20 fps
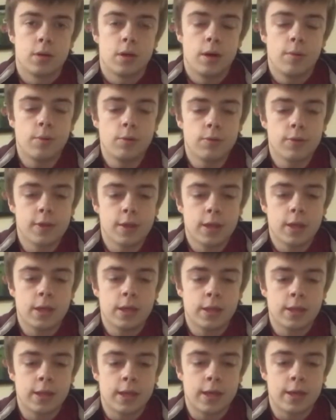I'm not
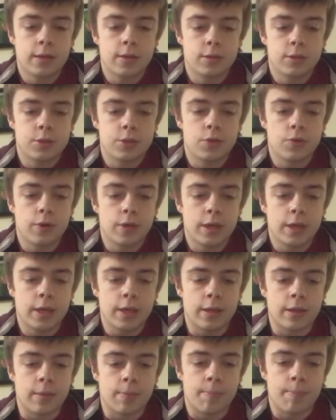saying that Johnny
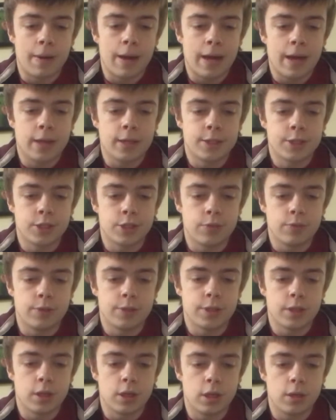is a bad
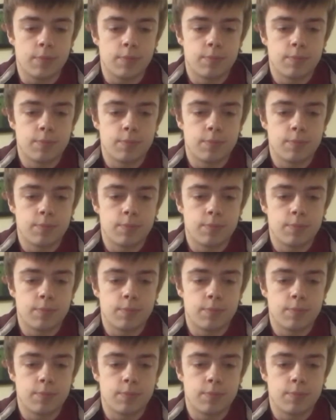tutor